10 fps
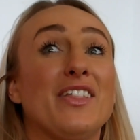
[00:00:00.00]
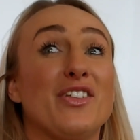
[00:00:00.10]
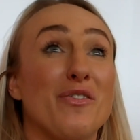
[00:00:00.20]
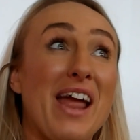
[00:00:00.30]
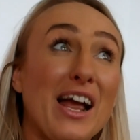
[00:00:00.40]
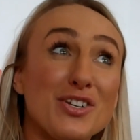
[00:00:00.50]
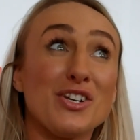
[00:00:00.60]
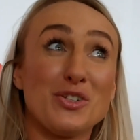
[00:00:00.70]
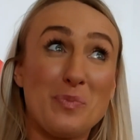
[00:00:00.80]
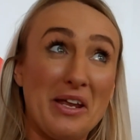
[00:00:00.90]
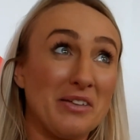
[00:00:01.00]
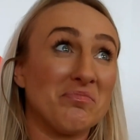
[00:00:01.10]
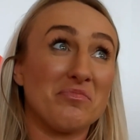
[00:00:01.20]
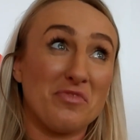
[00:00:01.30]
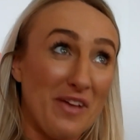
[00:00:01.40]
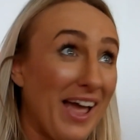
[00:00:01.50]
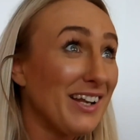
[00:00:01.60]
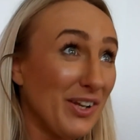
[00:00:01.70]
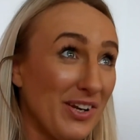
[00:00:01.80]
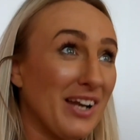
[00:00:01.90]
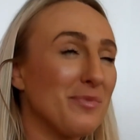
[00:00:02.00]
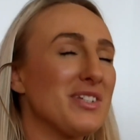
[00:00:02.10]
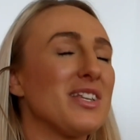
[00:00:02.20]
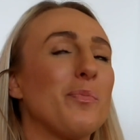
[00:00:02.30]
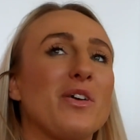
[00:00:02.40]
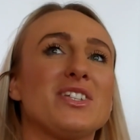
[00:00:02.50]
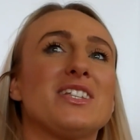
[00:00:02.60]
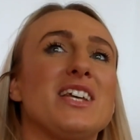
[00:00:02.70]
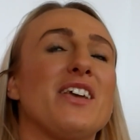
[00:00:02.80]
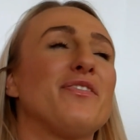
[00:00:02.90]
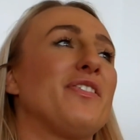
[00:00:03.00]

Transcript: the reaction has been fairly unanimously positive,